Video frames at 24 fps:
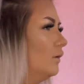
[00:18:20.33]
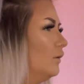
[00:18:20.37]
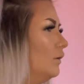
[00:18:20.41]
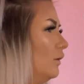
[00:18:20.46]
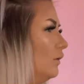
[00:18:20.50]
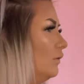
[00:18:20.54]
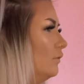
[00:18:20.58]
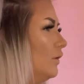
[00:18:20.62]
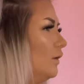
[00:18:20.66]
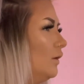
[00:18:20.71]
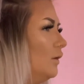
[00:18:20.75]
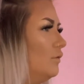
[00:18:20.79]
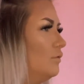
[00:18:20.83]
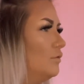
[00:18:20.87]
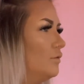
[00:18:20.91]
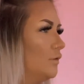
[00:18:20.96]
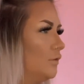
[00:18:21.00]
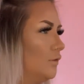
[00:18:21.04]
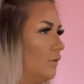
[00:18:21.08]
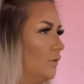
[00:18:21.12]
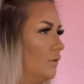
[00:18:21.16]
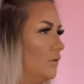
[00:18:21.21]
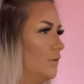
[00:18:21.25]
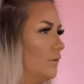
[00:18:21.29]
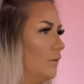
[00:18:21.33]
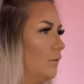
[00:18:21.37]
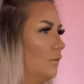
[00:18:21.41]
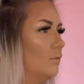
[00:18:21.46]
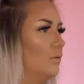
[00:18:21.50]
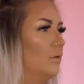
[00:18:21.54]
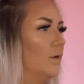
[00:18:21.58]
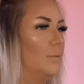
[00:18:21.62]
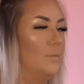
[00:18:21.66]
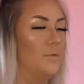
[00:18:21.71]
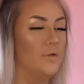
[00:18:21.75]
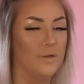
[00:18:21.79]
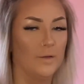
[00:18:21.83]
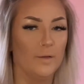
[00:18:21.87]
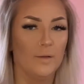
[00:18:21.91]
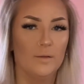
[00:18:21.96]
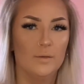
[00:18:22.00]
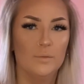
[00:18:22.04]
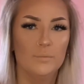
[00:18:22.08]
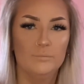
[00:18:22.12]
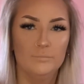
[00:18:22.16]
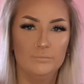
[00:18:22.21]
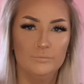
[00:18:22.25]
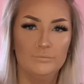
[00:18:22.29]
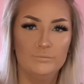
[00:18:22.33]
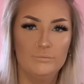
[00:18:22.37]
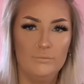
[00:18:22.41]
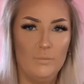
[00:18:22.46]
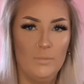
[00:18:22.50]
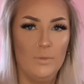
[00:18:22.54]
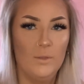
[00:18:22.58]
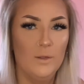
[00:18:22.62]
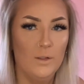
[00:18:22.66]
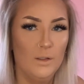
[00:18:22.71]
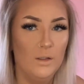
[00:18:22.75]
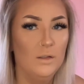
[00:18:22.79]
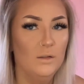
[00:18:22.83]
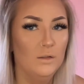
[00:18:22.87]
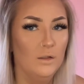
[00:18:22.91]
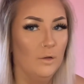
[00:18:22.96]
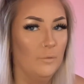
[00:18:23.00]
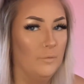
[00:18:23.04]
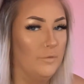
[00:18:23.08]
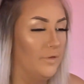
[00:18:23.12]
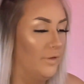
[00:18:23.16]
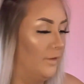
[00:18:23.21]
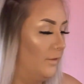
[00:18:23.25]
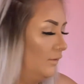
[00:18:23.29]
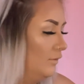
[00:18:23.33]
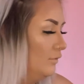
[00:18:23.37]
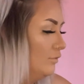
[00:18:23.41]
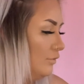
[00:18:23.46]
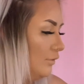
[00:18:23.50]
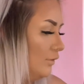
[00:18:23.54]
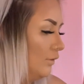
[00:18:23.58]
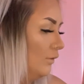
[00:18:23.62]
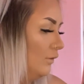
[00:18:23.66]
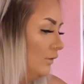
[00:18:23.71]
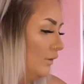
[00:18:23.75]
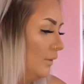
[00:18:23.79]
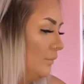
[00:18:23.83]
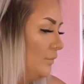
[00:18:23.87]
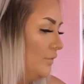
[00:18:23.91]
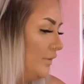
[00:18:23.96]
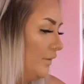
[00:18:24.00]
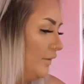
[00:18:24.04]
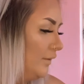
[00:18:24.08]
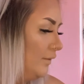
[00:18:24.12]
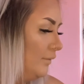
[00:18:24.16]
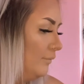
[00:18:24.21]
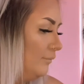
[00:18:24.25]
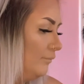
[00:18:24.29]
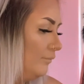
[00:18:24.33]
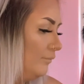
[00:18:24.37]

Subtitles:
I think I've forgotten lipstick. Forgotten lipstick.